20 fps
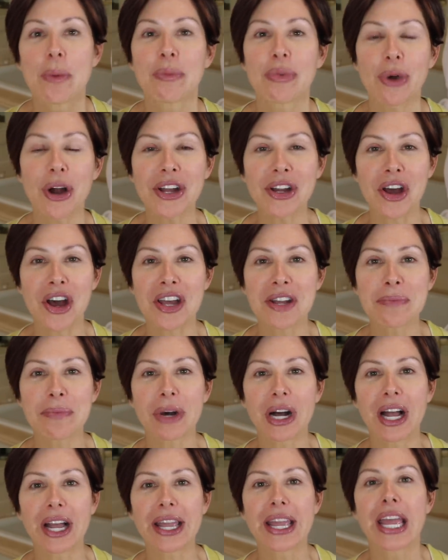Brought on
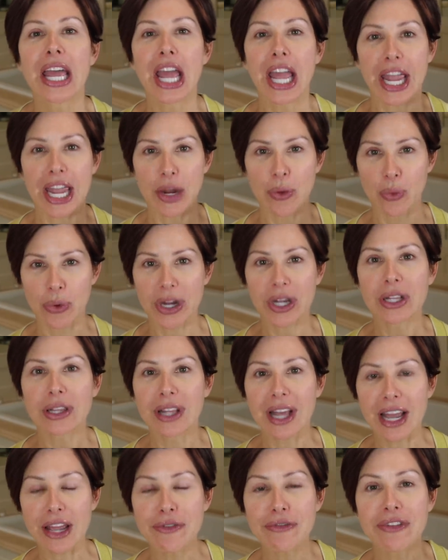by a real
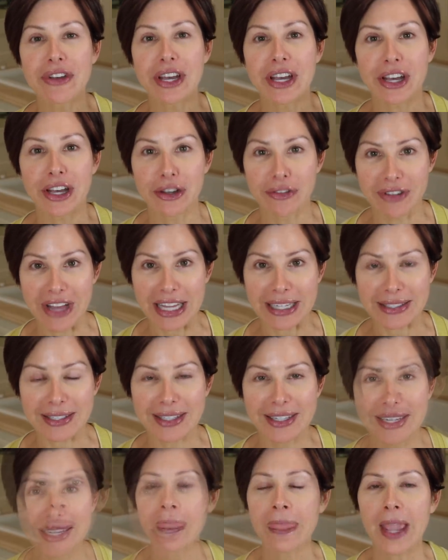life
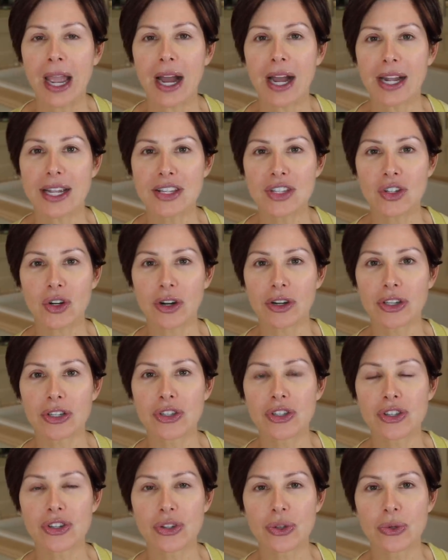event. I
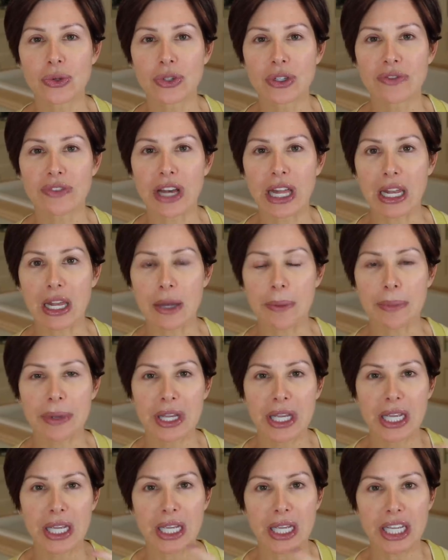started to develop
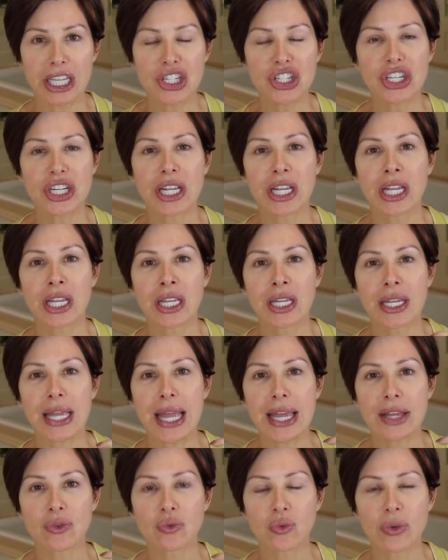
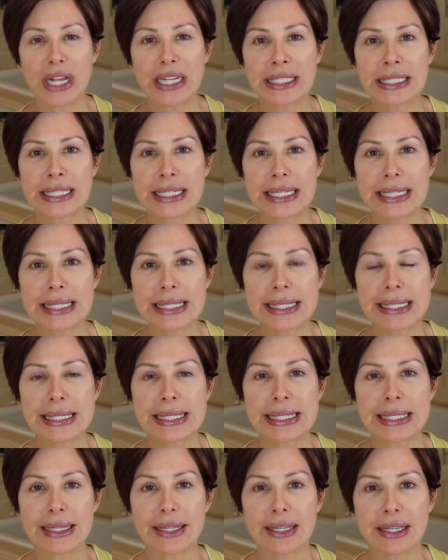itching and
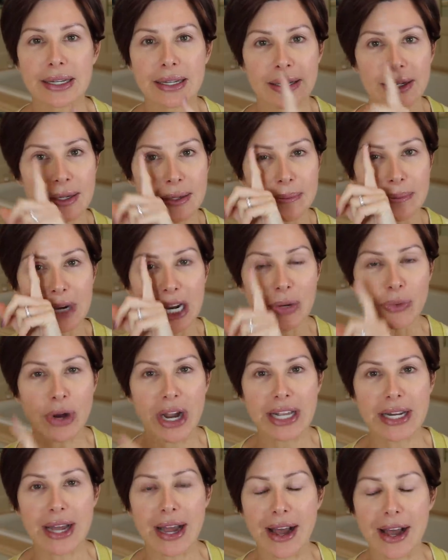redness in my
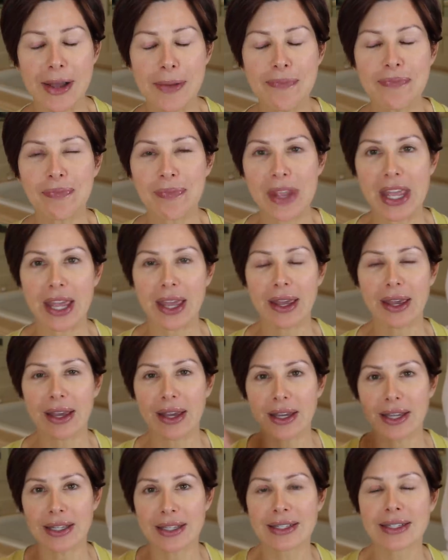right eye
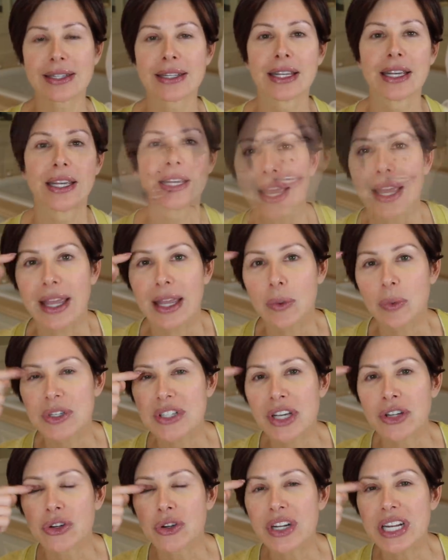and it
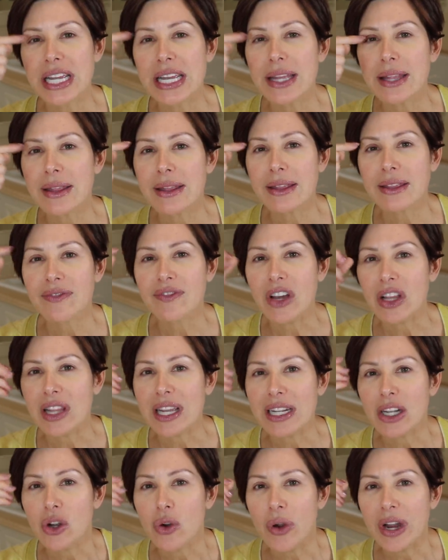was underneath, felt
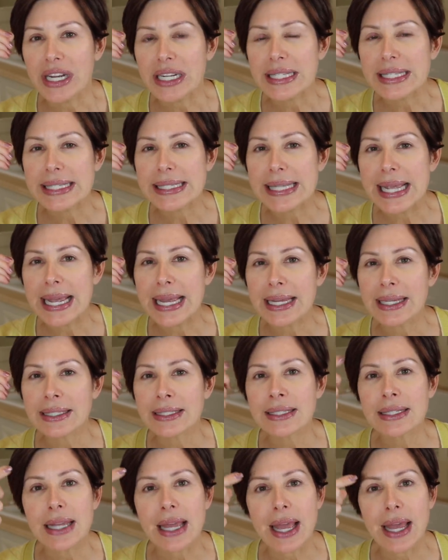like a grain of
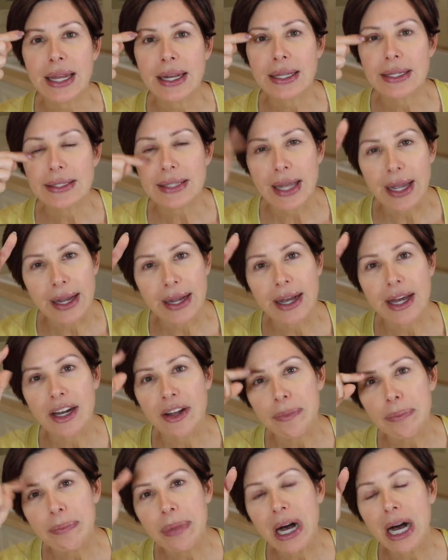sand. And as I
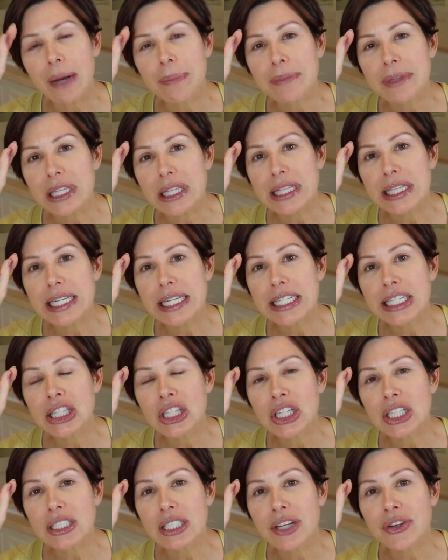kind of popped the lid
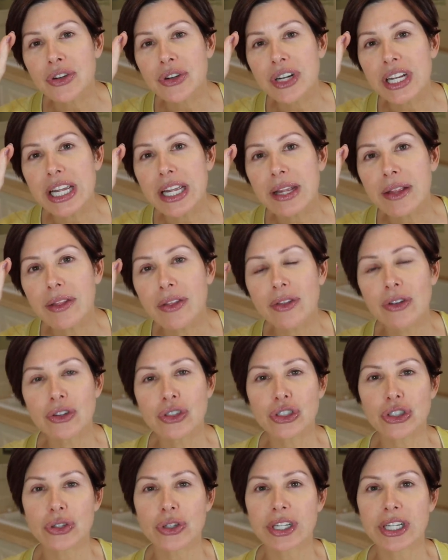and looked underneath,
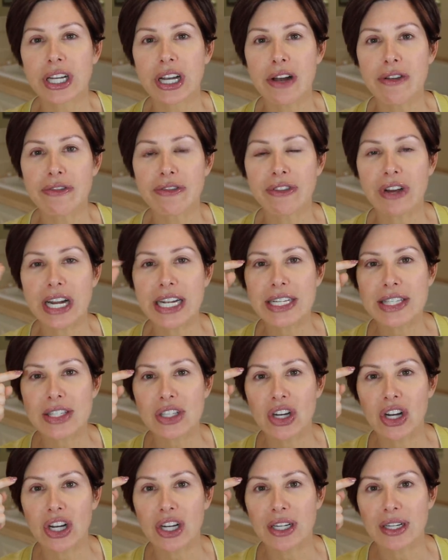sure enough, I
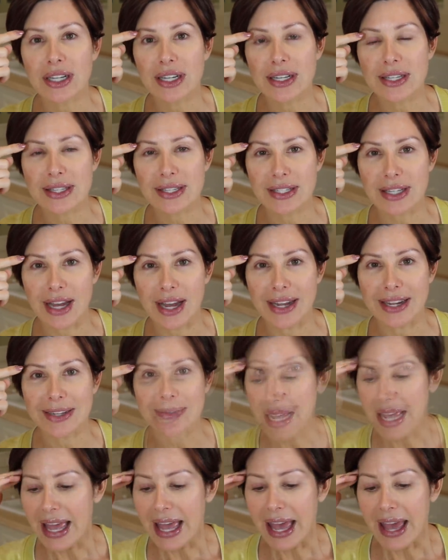saw a
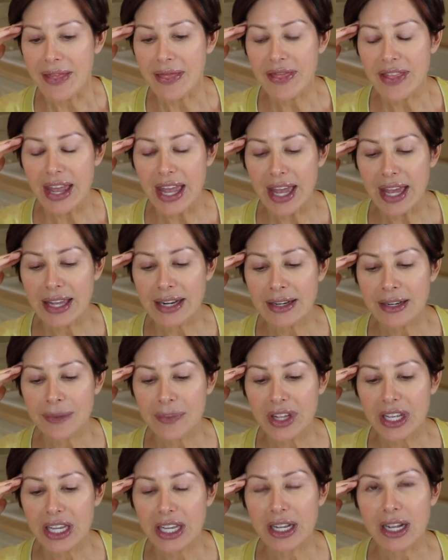sty. And
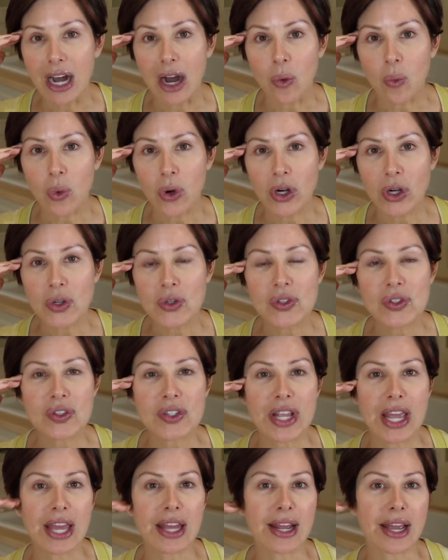then it got
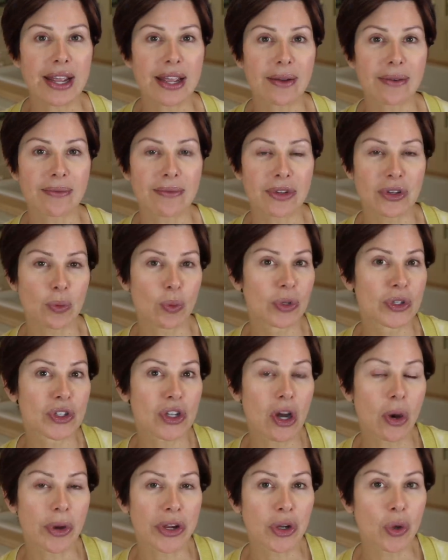worse and I
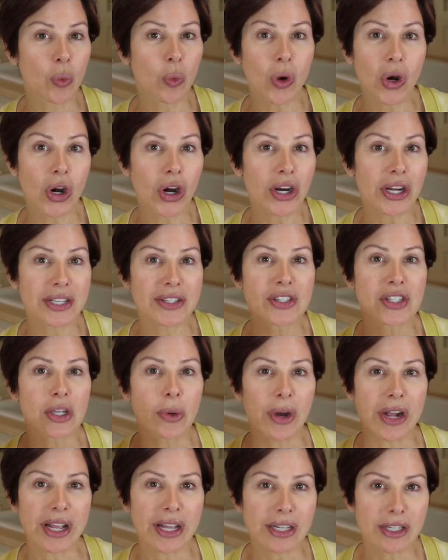was going to work and
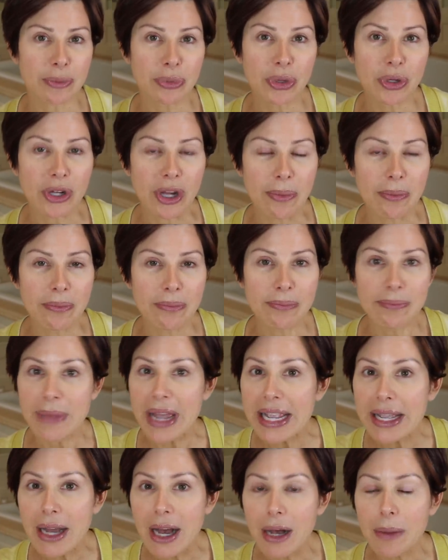so I had to put on
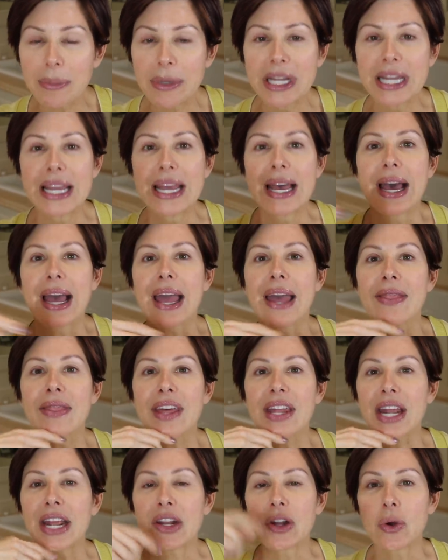makeup.
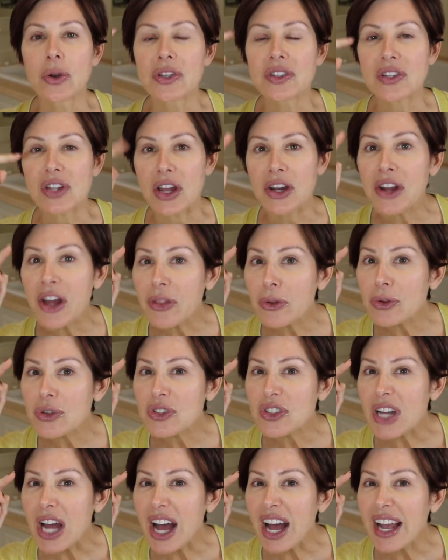And then I noticed another
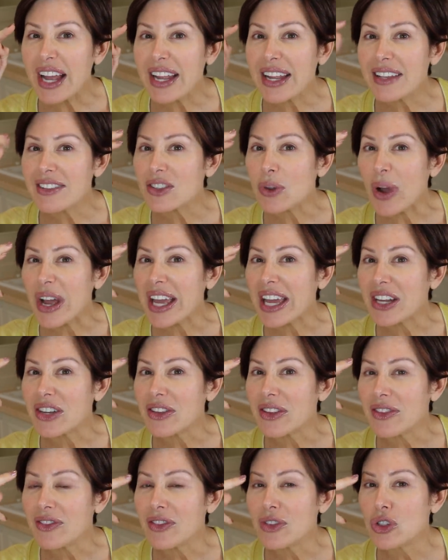sty. So I
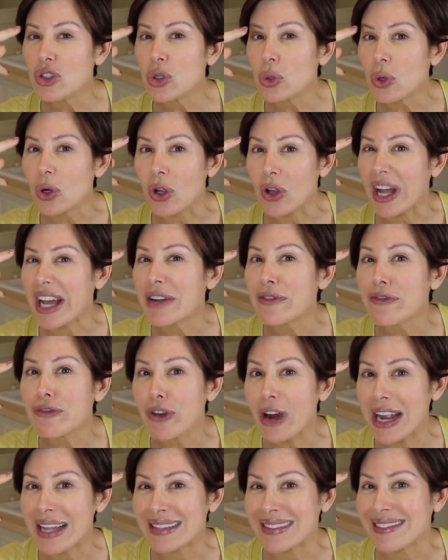had dual, I had
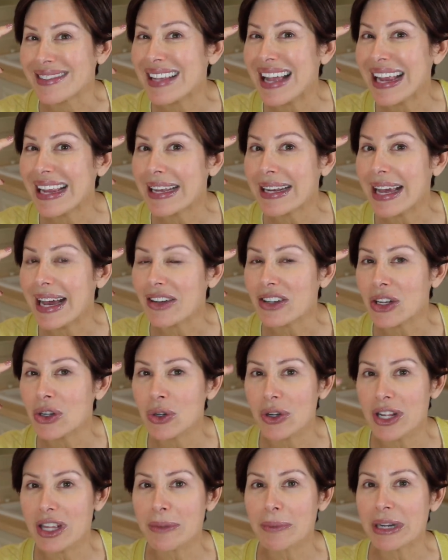friends hanging out
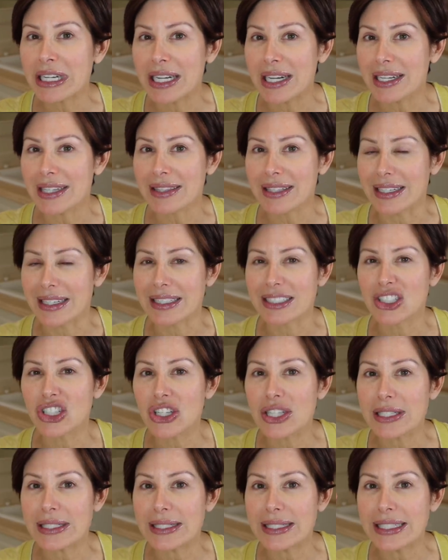underneath my eyelid,
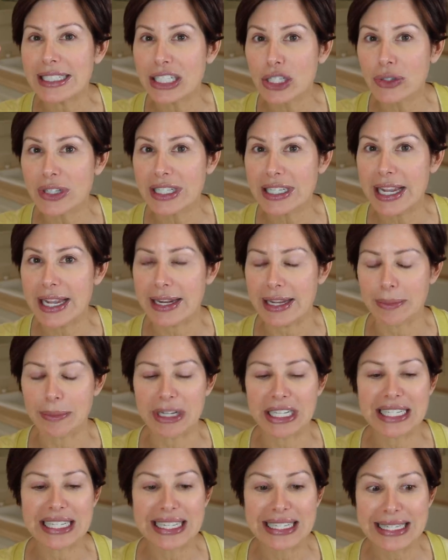just irritating
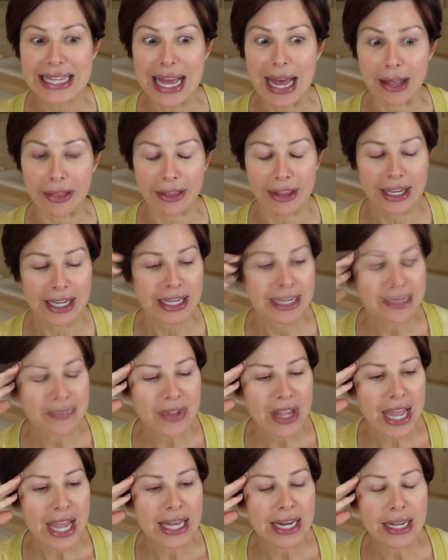me to death.
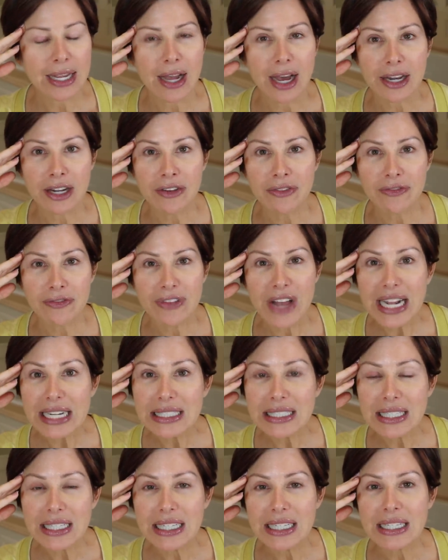And it got
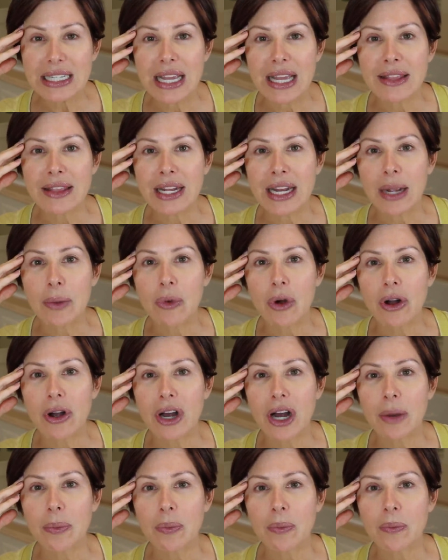infected, and then I
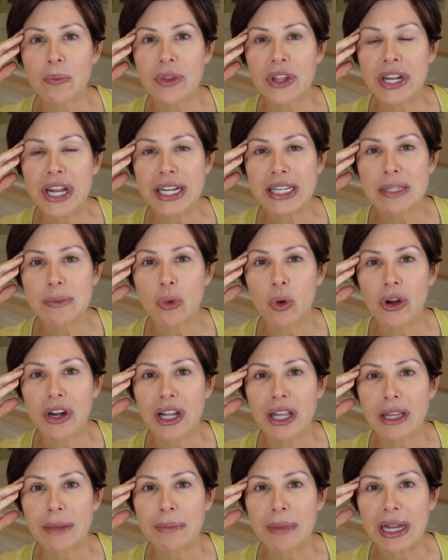woke up the next
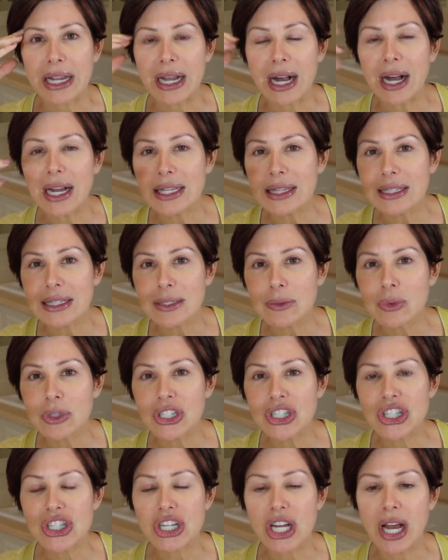morning and my eyelid
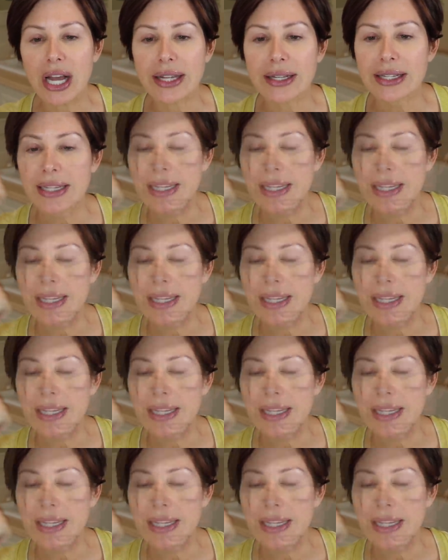was shut.